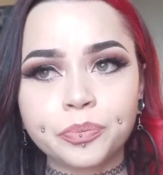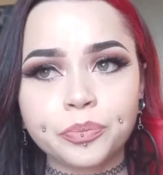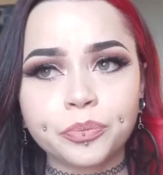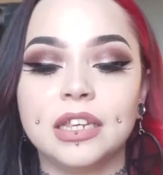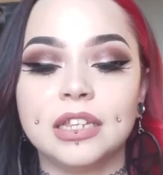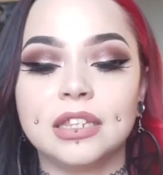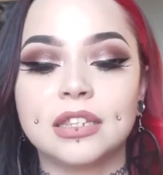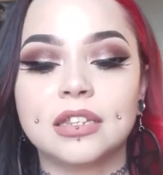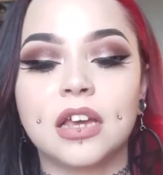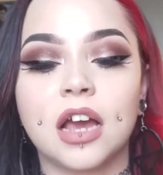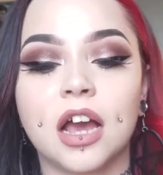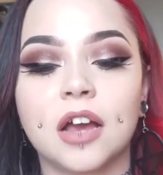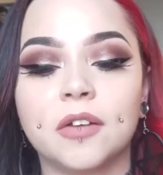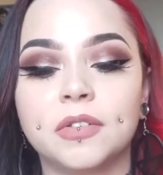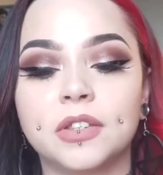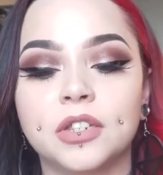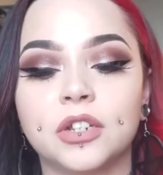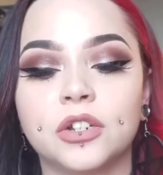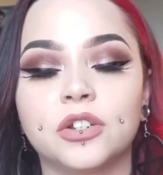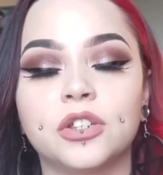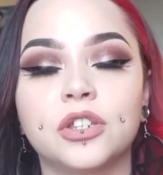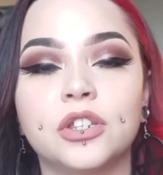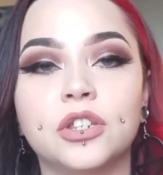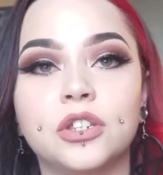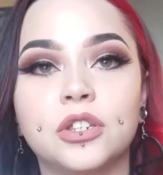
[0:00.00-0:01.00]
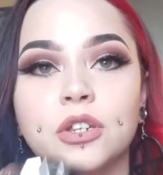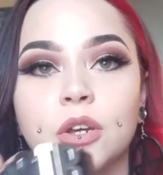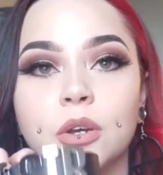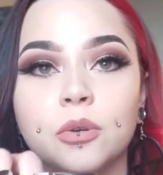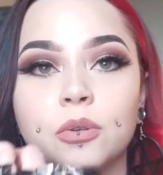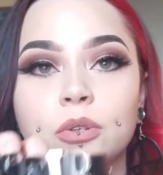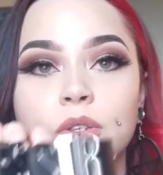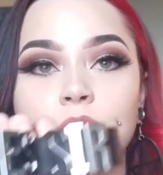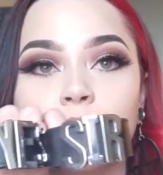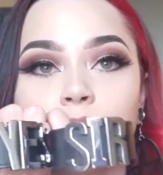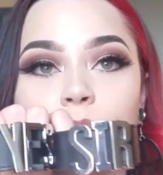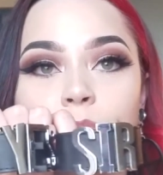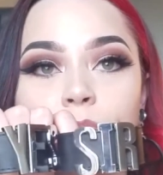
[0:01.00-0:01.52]
These cuffs are
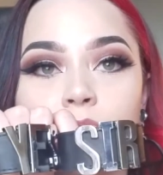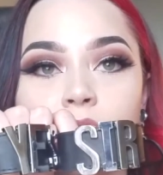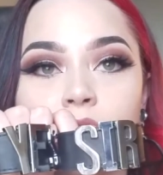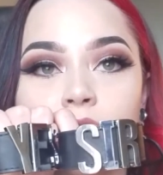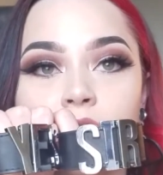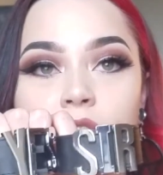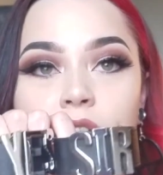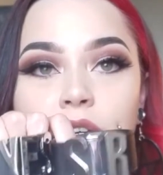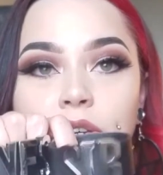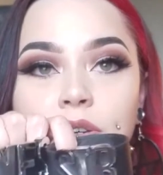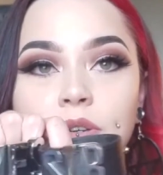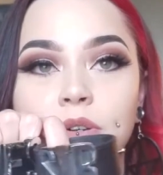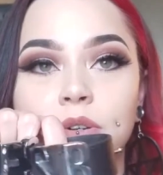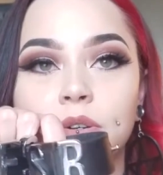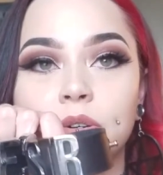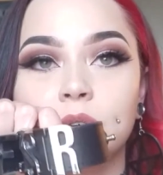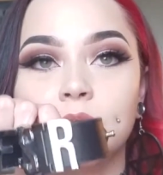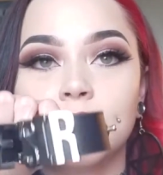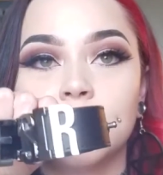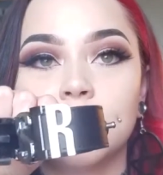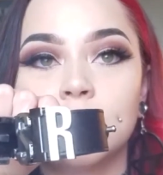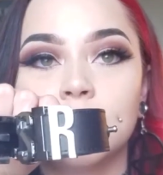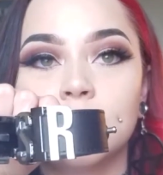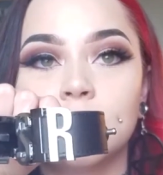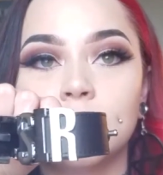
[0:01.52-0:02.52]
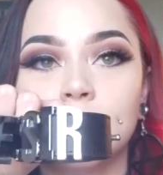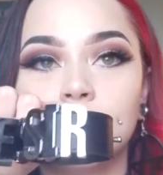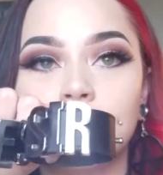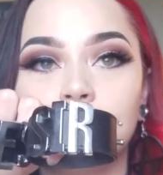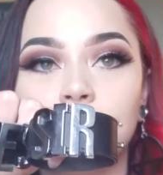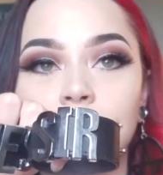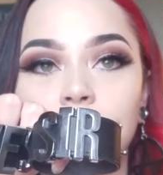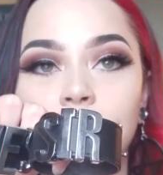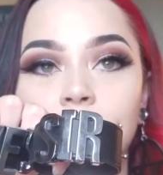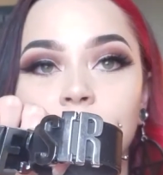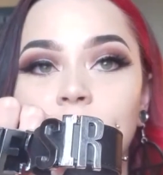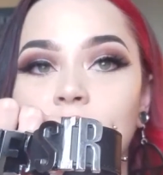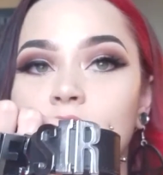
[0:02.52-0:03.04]
so super cute.
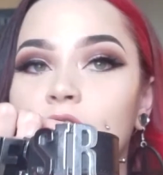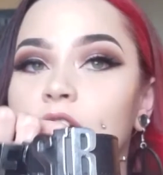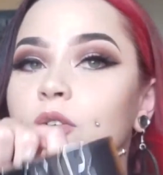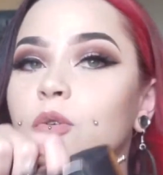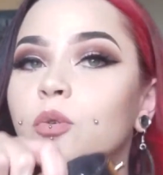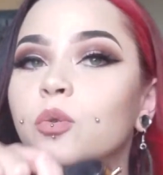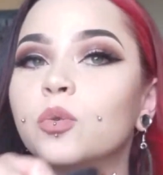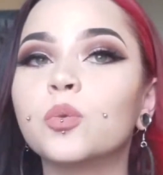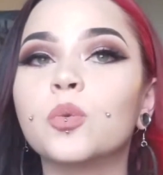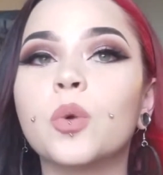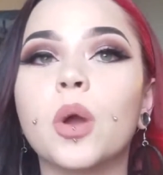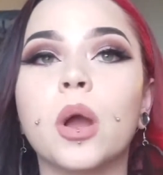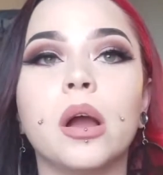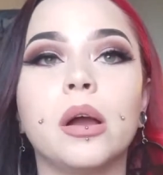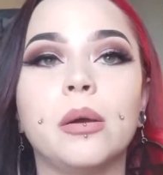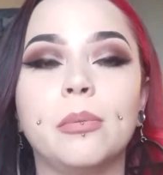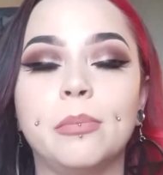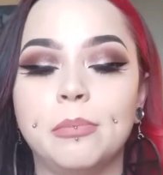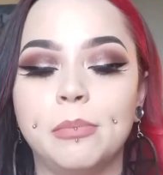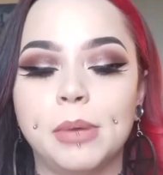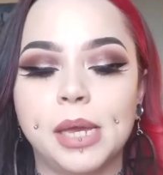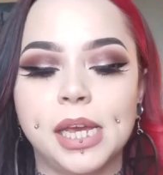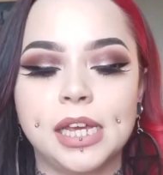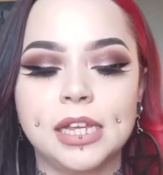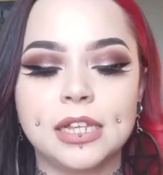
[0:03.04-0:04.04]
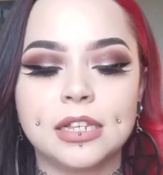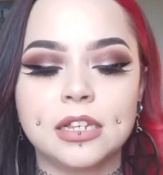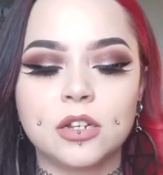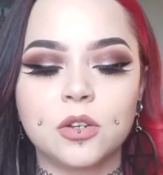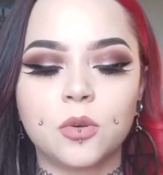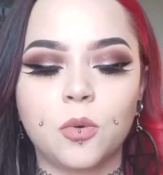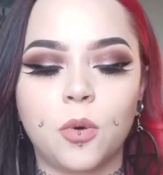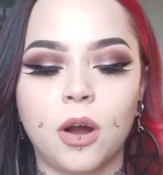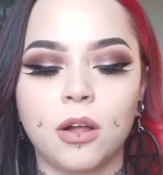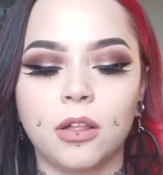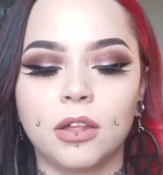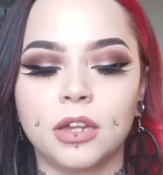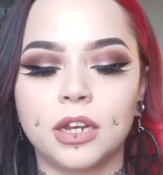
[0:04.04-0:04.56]
They're amazing
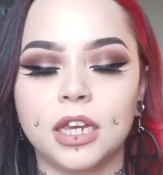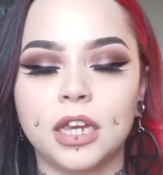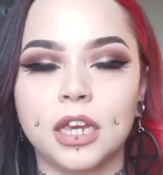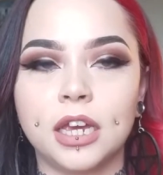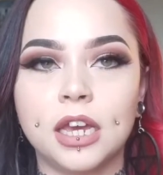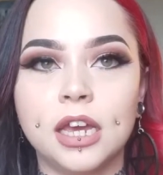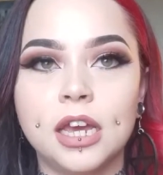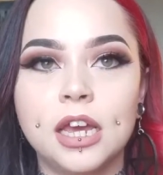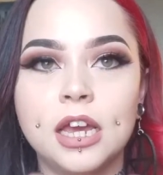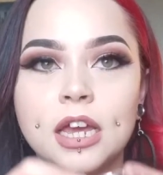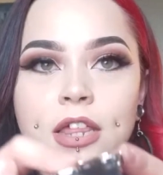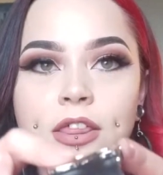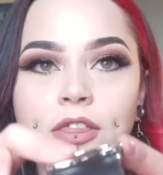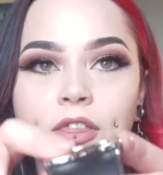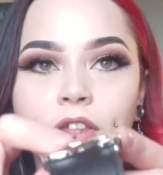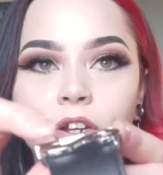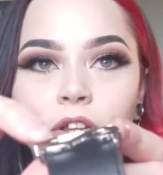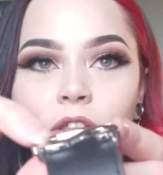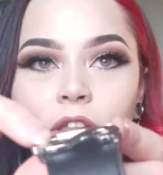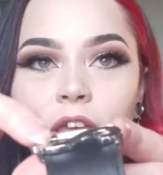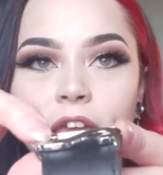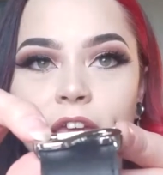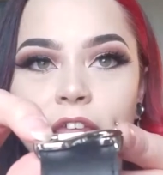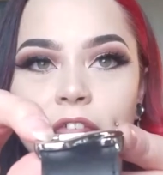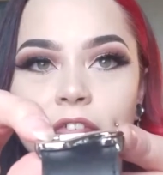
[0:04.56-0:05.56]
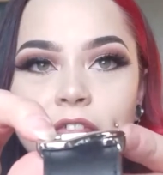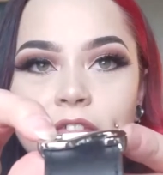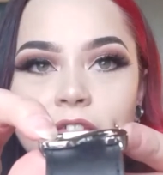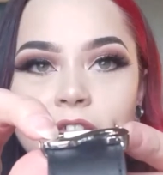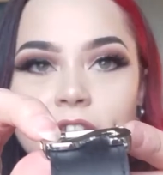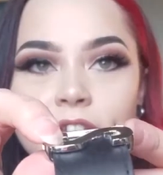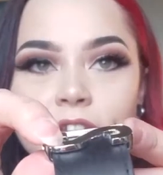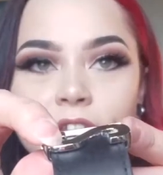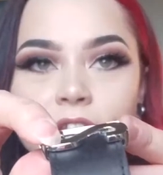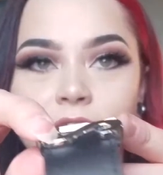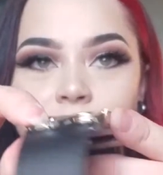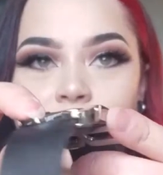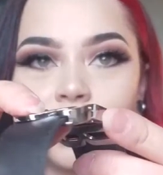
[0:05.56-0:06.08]
quality. They're like
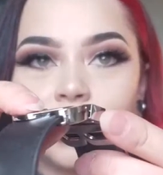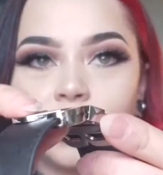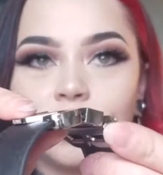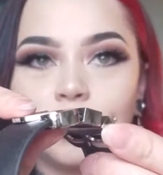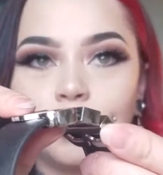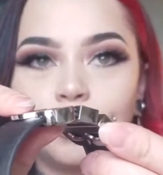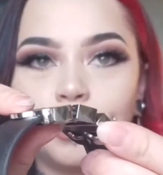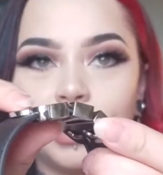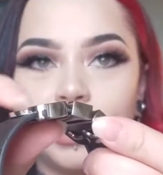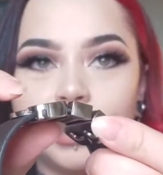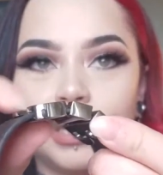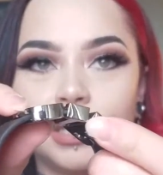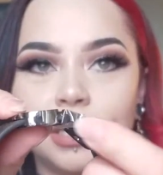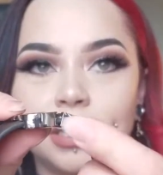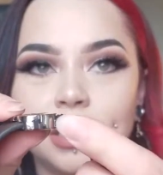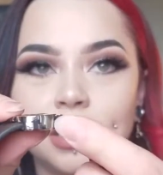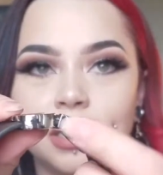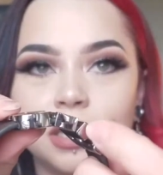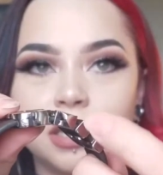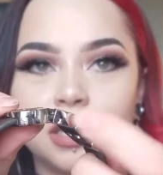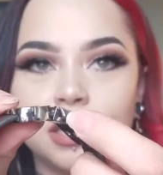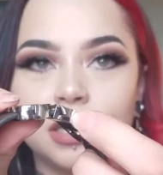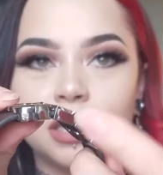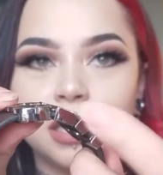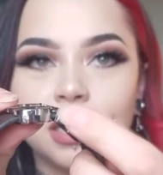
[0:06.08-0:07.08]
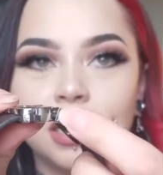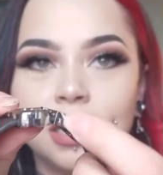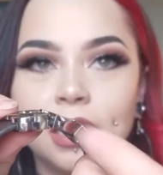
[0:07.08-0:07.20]
thick pieces